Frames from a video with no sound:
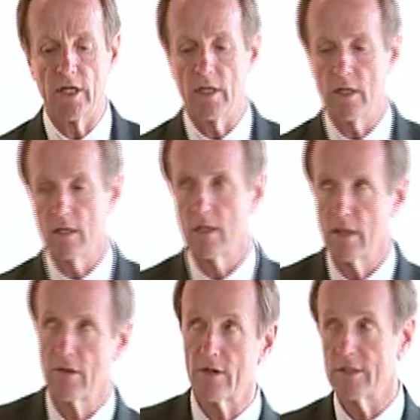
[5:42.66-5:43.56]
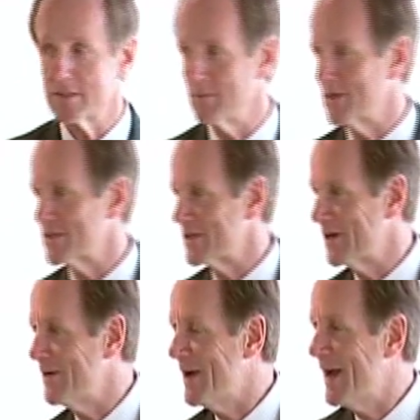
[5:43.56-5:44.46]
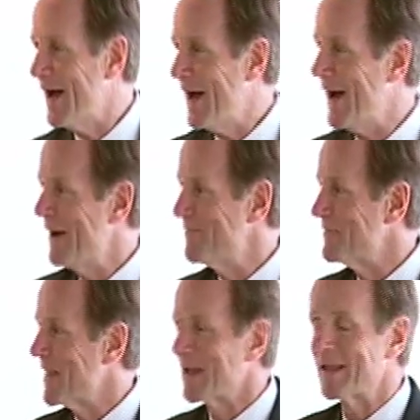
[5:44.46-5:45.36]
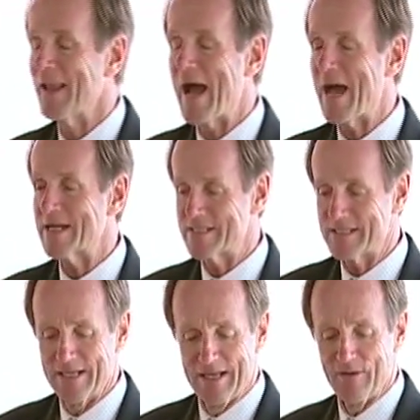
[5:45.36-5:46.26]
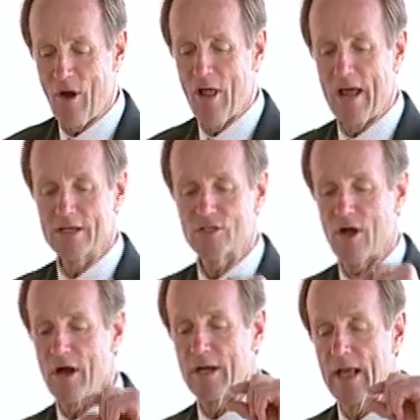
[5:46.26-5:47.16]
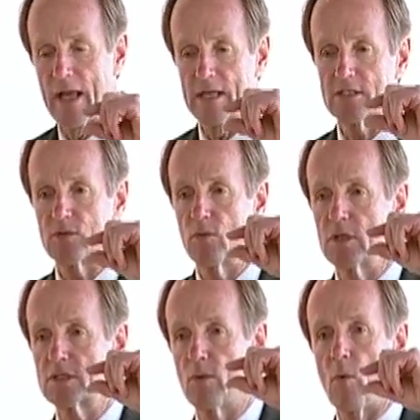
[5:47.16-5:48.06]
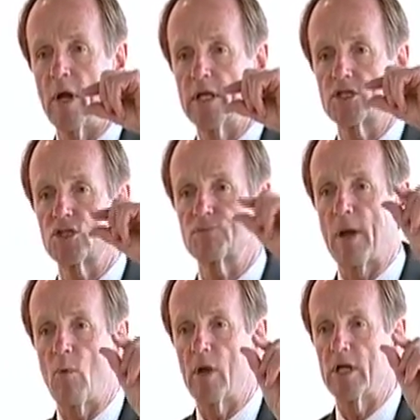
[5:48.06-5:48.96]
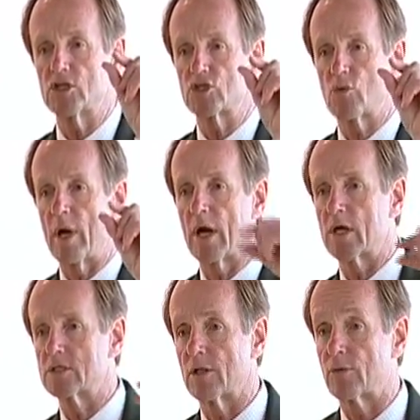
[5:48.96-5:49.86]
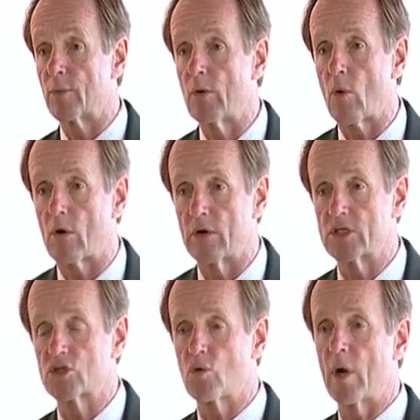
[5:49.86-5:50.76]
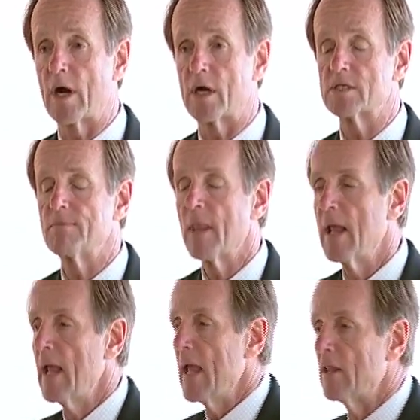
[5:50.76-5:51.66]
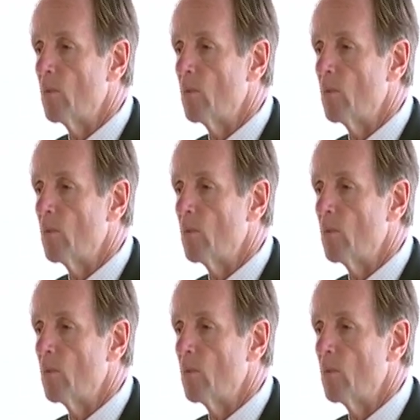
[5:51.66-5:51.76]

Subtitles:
industry 30-some years ago, glass, all I saw it as was 1 inch by 1 inch squares, the 3/4 inch squares.